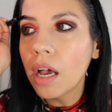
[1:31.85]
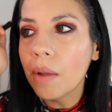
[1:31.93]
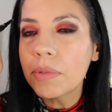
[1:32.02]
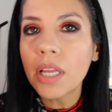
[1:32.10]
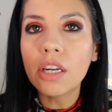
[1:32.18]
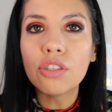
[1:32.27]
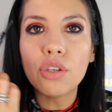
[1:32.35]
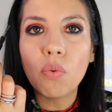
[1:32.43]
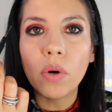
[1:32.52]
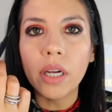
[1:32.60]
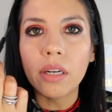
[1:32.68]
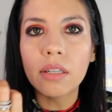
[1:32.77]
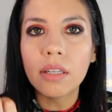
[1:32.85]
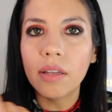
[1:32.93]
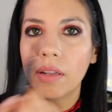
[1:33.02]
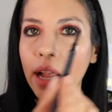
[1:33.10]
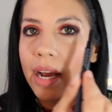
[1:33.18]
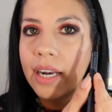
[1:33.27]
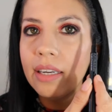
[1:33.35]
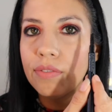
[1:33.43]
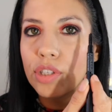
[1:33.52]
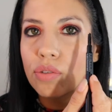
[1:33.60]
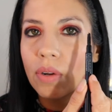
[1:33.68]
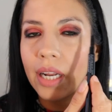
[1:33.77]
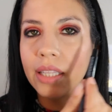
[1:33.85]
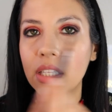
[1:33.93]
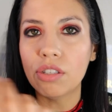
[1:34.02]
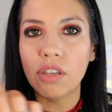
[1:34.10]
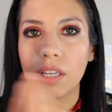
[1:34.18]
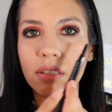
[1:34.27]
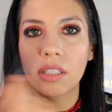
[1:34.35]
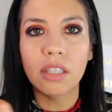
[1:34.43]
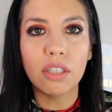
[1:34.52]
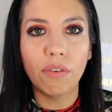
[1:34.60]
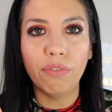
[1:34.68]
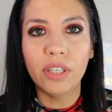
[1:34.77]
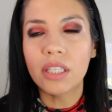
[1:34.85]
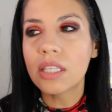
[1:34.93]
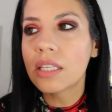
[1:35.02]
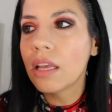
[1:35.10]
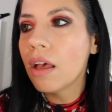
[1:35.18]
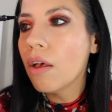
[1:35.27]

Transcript: I'm just going to do one. I'm going to leave this one like this so you can see the difference.